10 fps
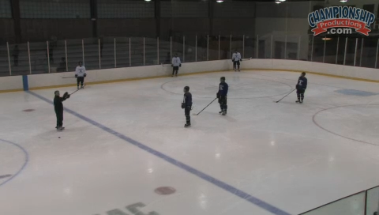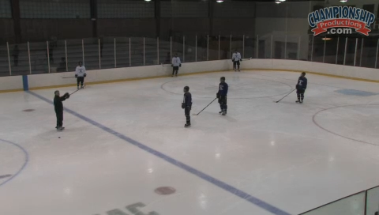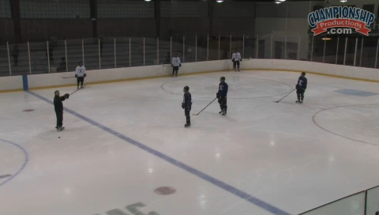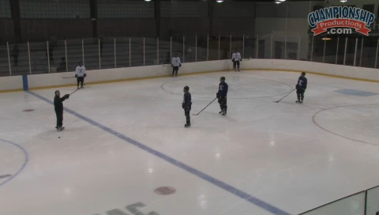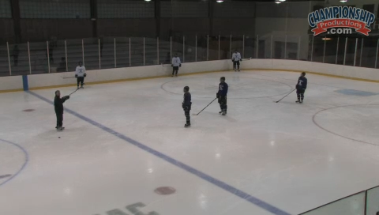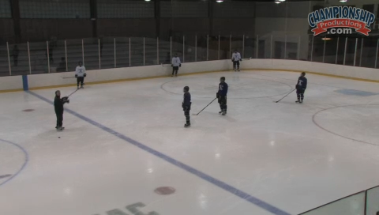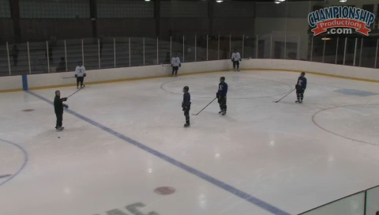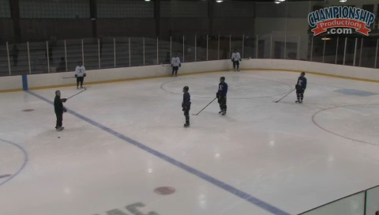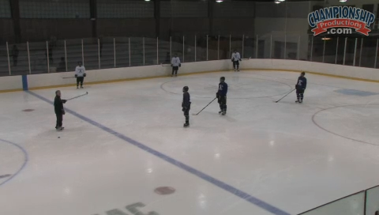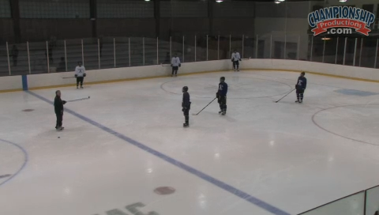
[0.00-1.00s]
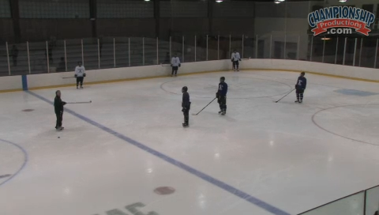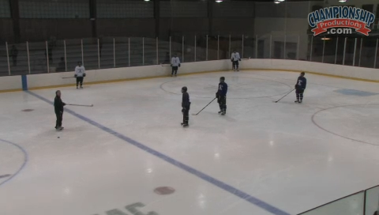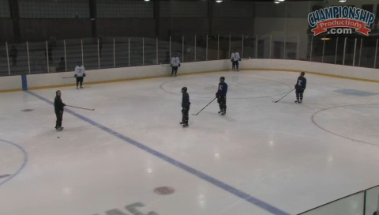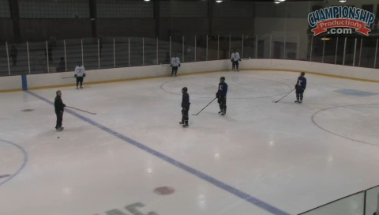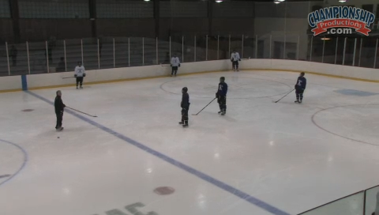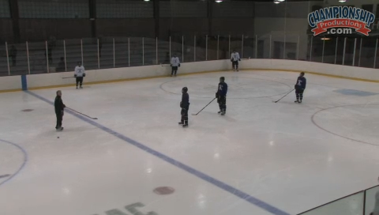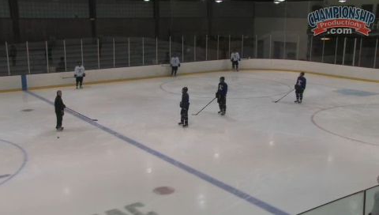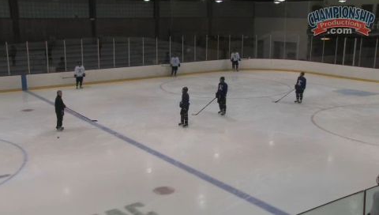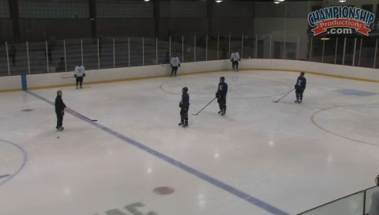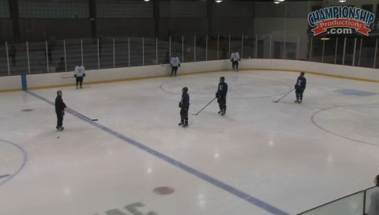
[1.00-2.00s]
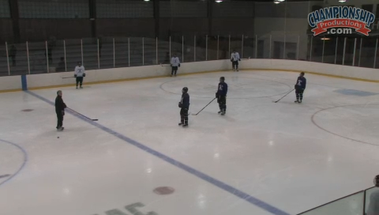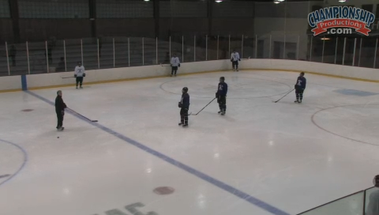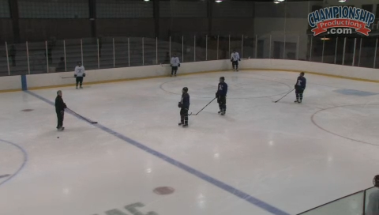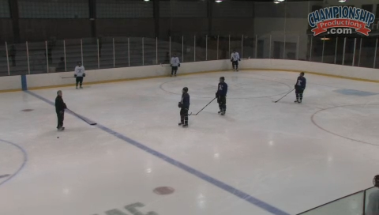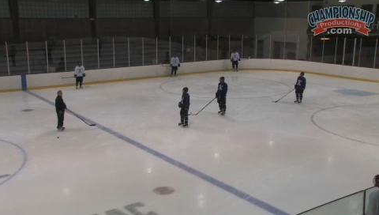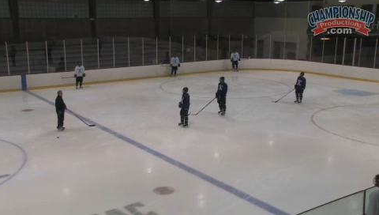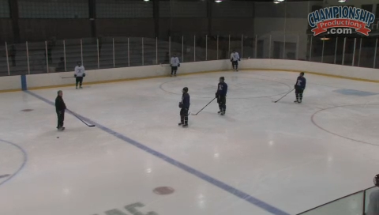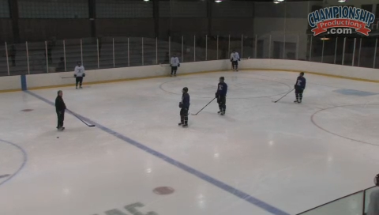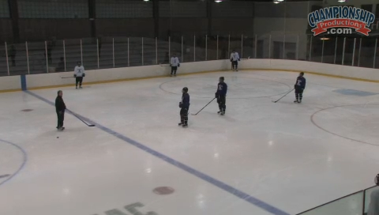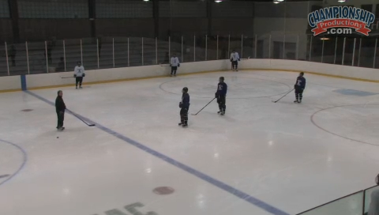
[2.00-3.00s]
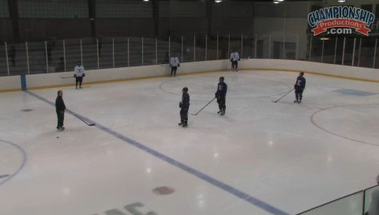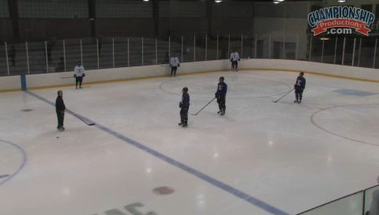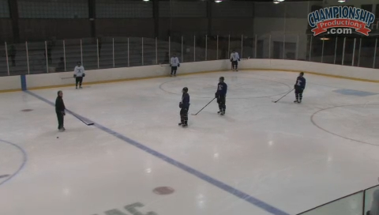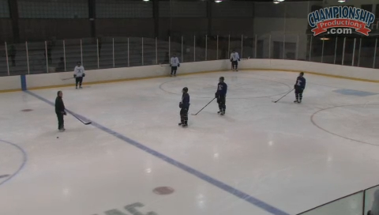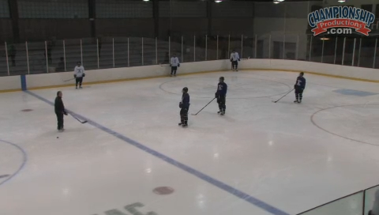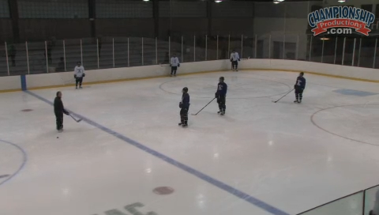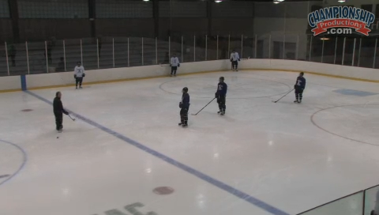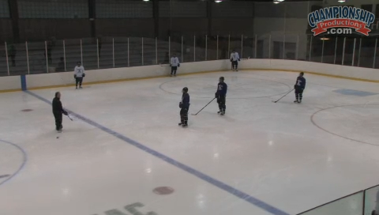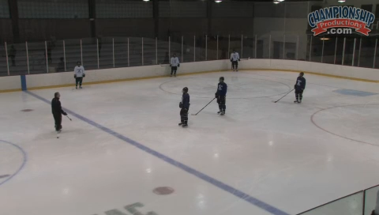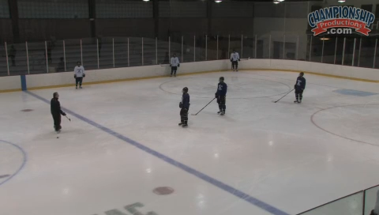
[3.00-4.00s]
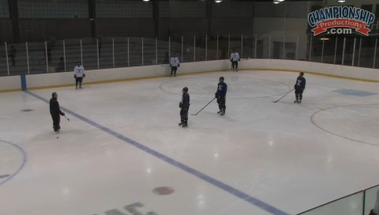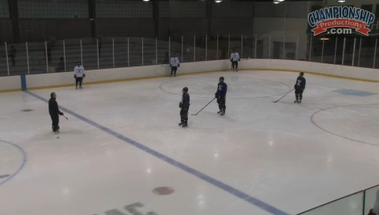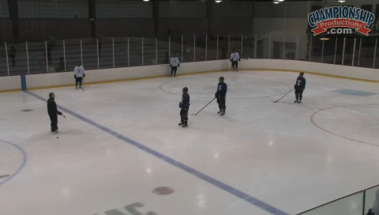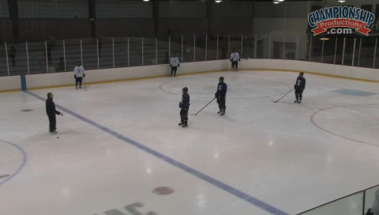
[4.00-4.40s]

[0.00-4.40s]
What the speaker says: (no speaker visible)